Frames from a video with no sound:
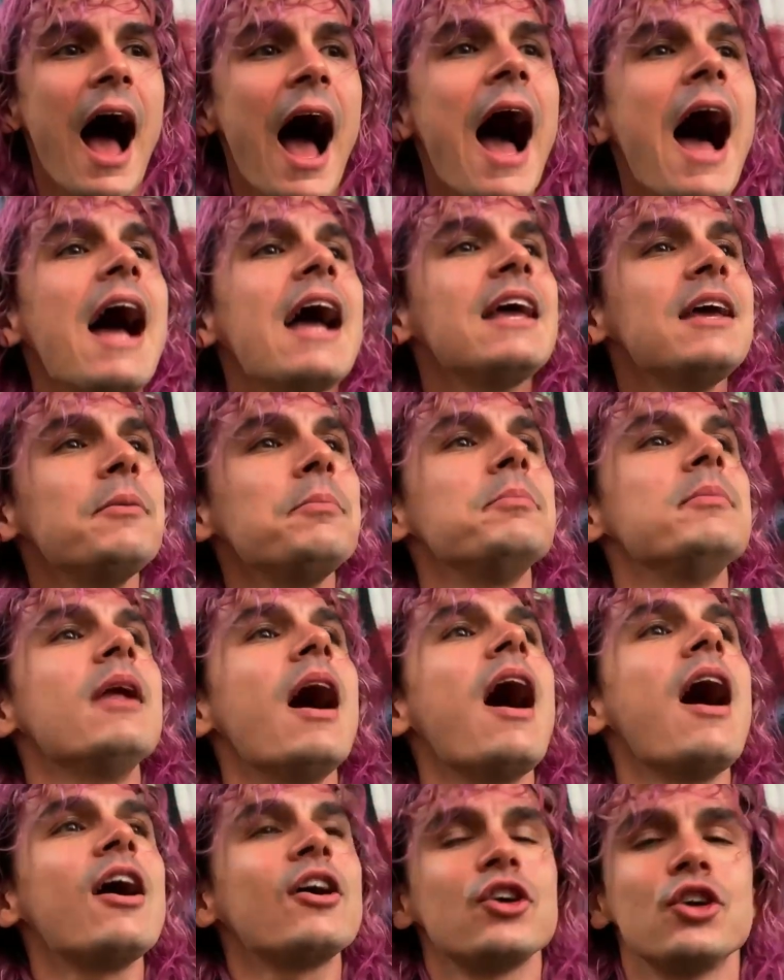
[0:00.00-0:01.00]
I am
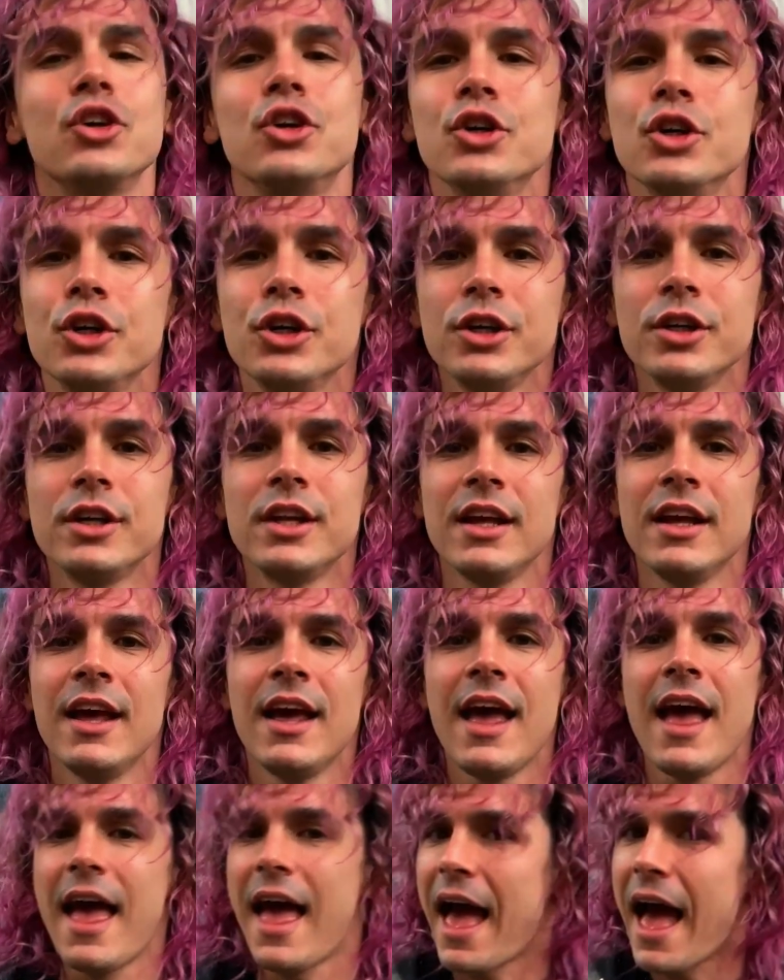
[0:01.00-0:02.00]
not good
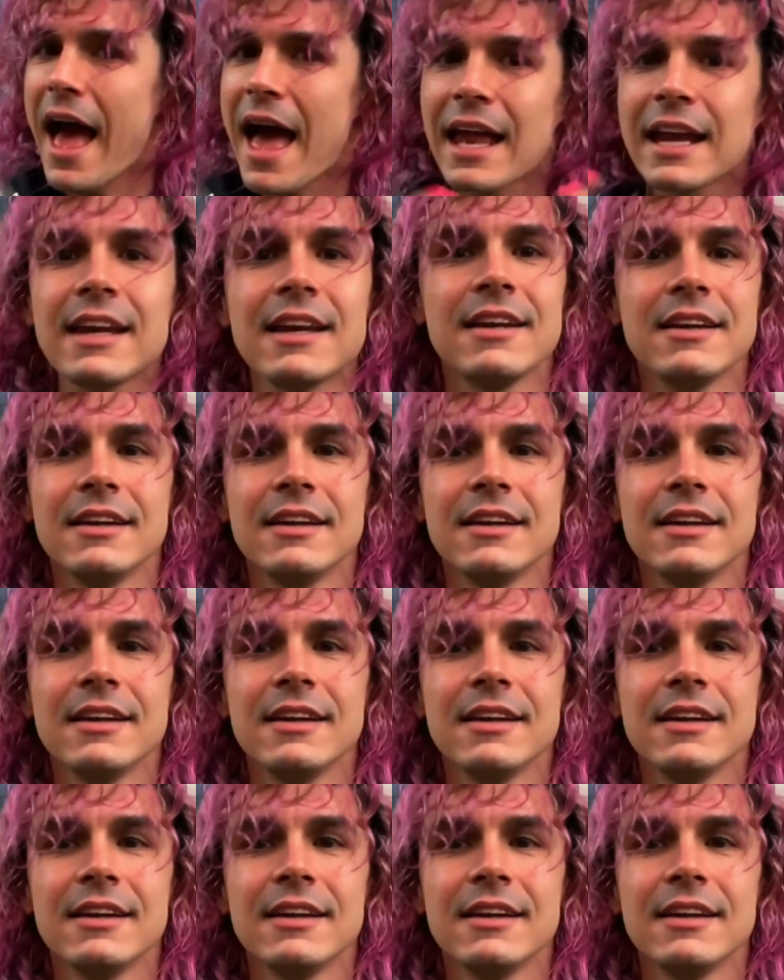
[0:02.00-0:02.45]
at